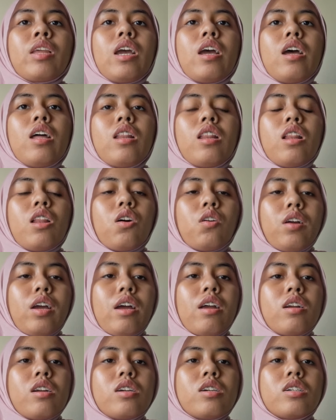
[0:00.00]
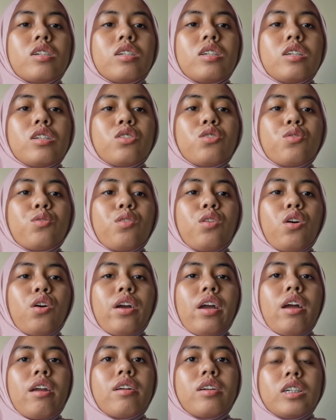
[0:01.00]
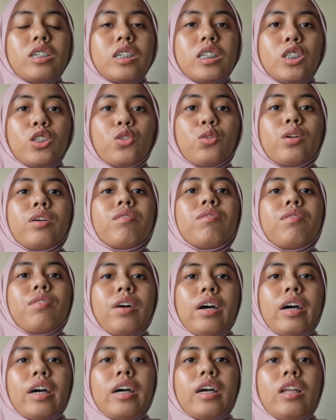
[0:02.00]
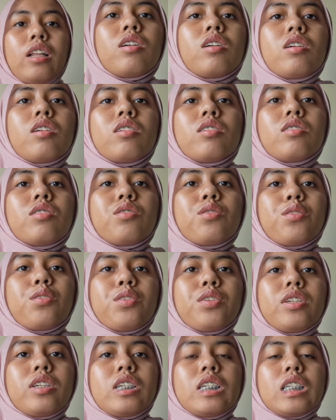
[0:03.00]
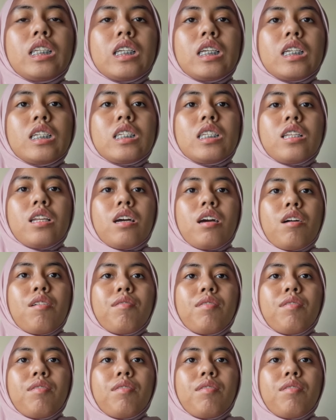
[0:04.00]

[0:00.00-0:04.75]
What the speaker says: and log error is to log error to a file. So this is the